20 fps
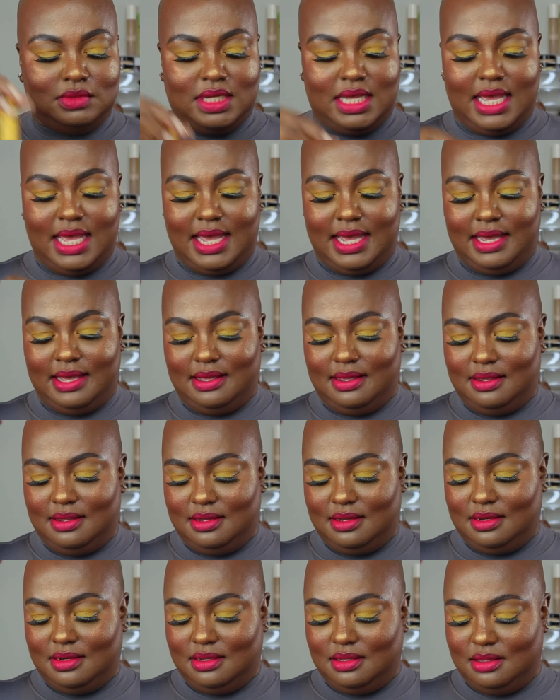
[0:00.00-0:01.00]

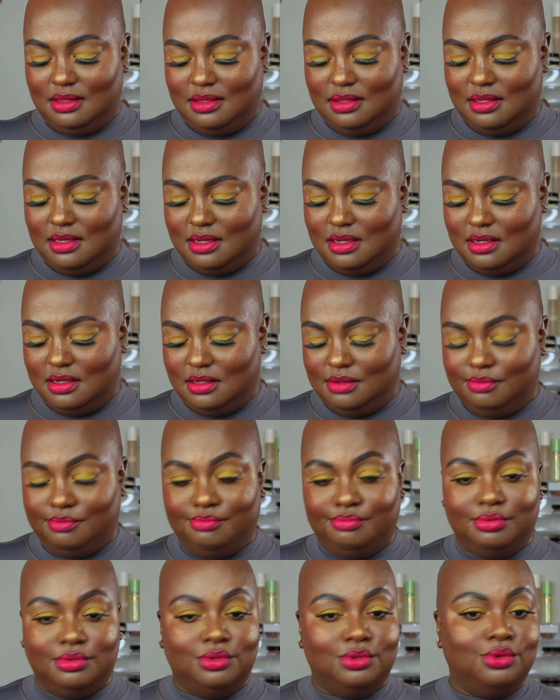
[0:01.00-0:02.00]
and the
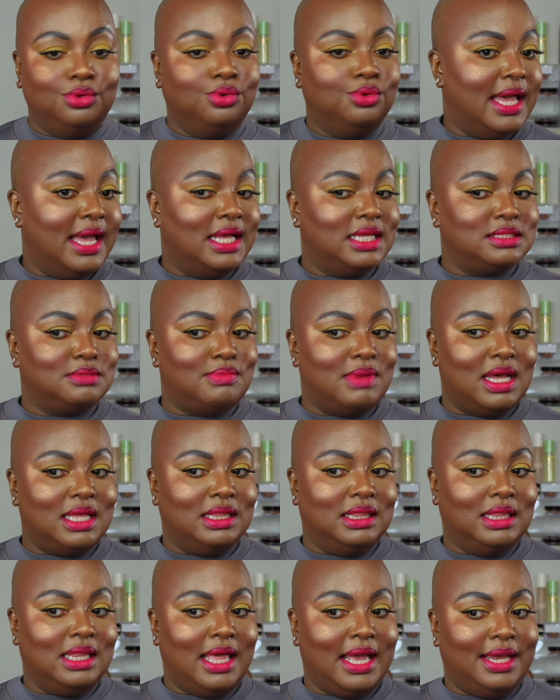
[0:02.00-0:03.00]
blue as my
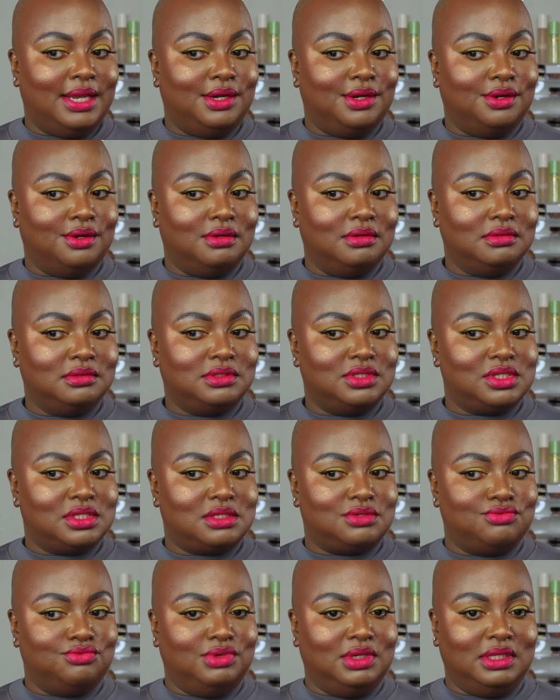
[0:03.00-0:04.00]
liner,
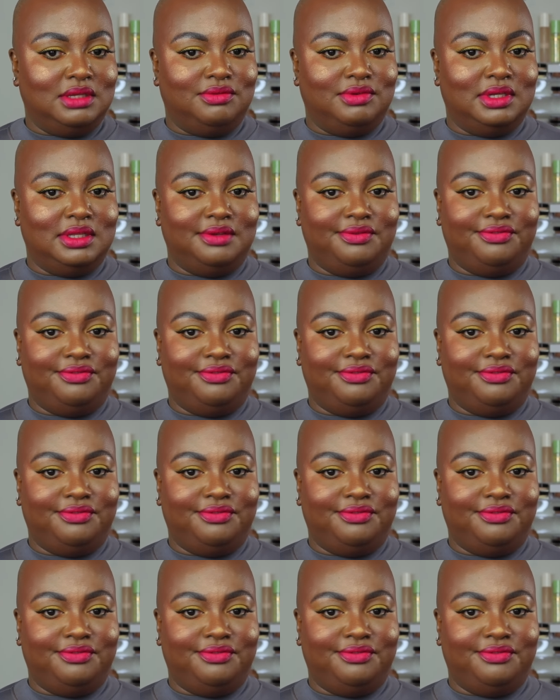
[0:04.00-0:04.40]
just really